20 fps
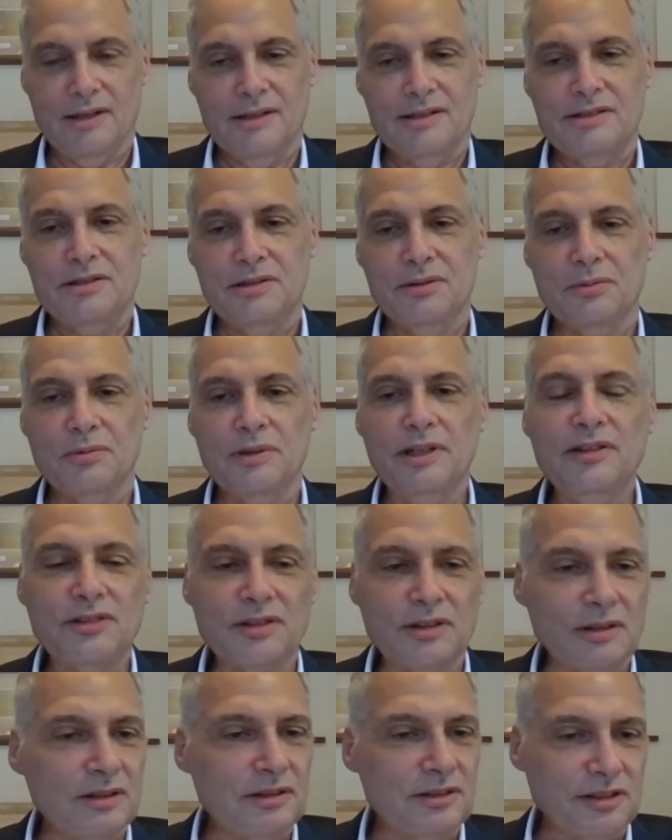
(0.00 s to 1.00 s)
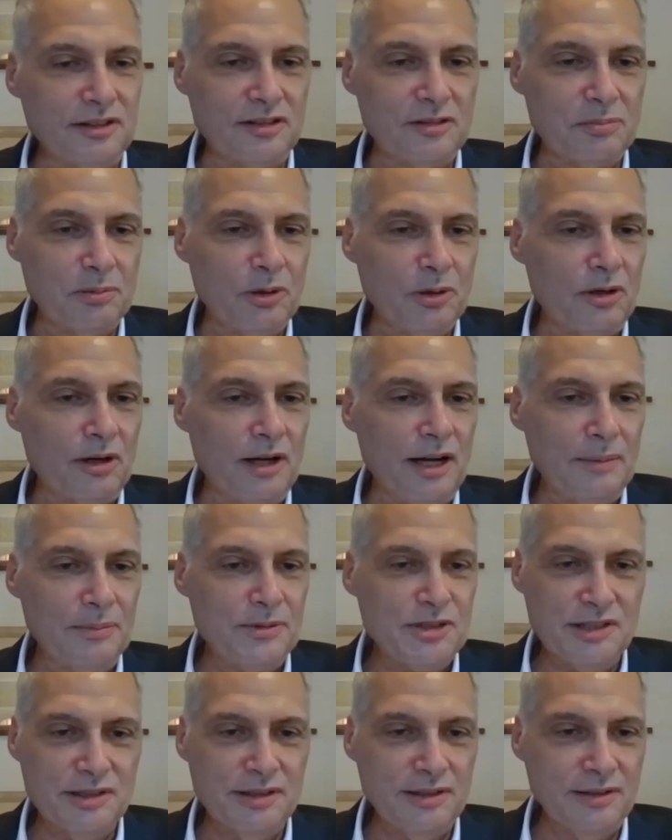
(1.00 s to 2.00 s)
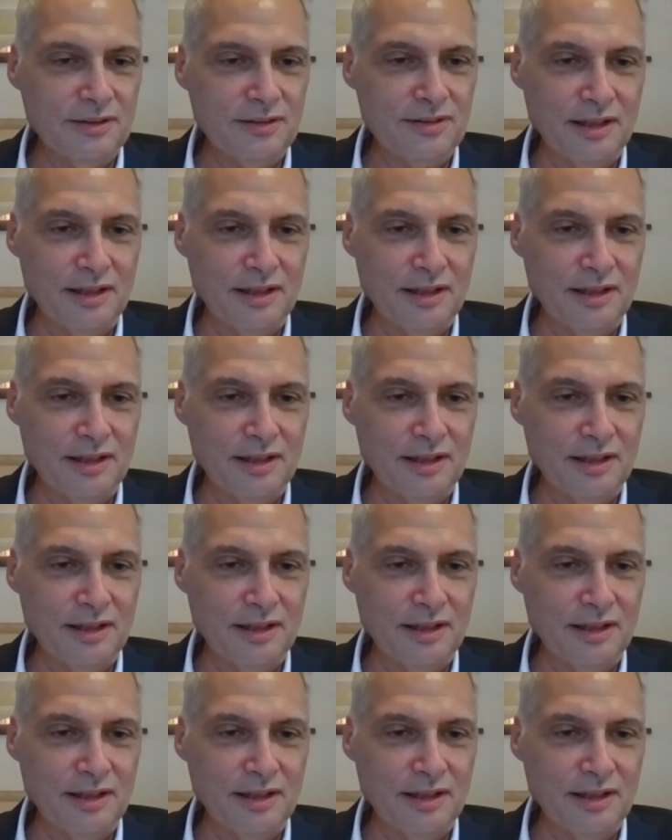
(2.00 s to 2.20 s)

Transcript: to research, explore options,